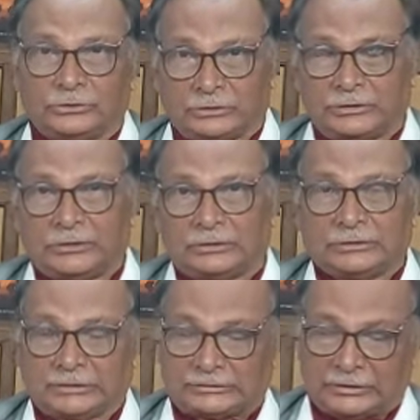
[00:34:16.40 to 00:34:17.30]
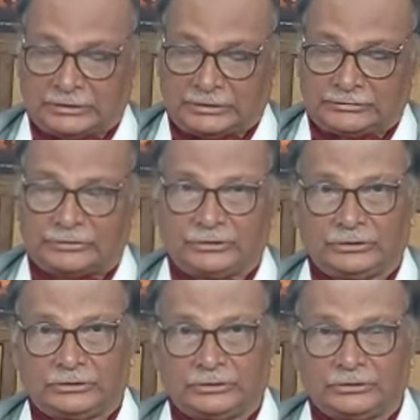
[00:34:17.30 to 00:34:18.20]
That surrender treaty
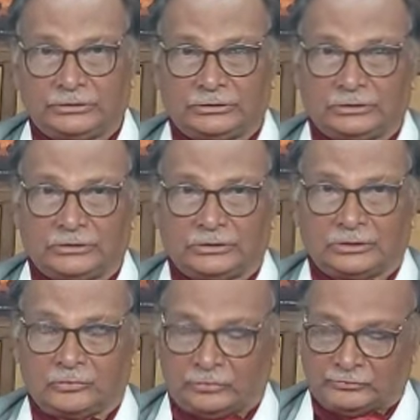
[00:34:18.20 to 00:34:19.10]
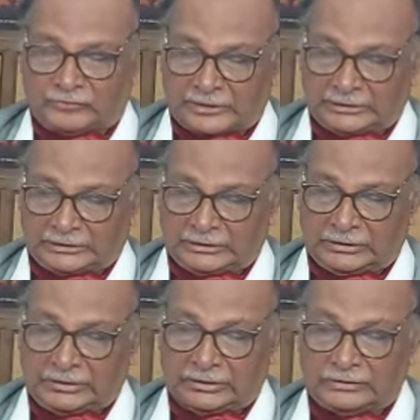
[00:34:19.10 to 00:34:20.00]
was finally
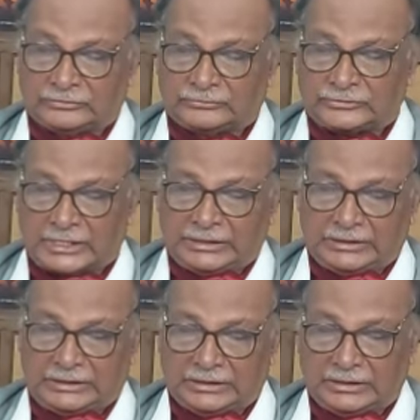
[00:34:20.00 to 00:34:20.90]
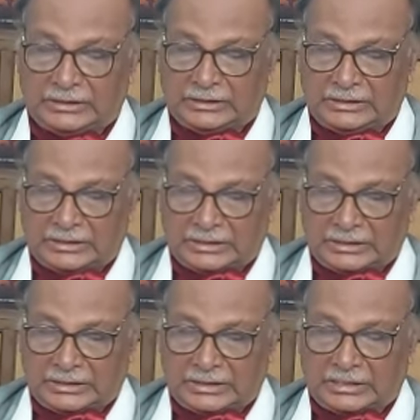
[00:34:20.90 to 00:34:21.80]
signed
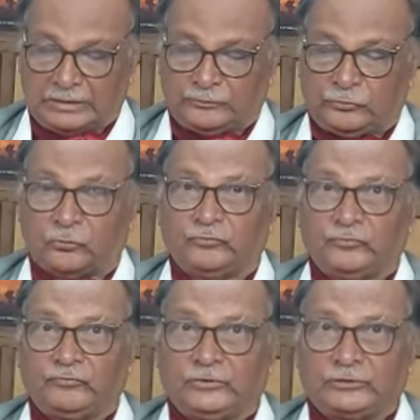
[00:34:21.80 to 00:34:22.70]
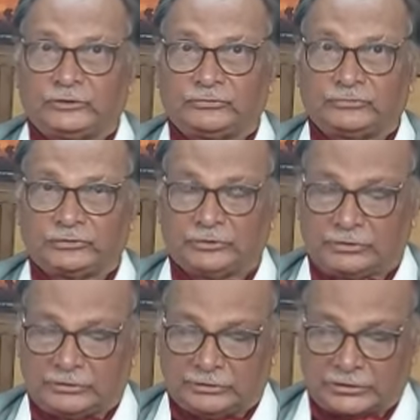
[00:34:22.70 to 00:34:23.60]
at 4:56
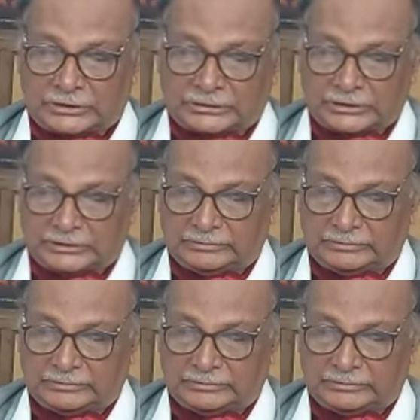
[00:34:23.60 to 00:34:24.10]
Dhaka time.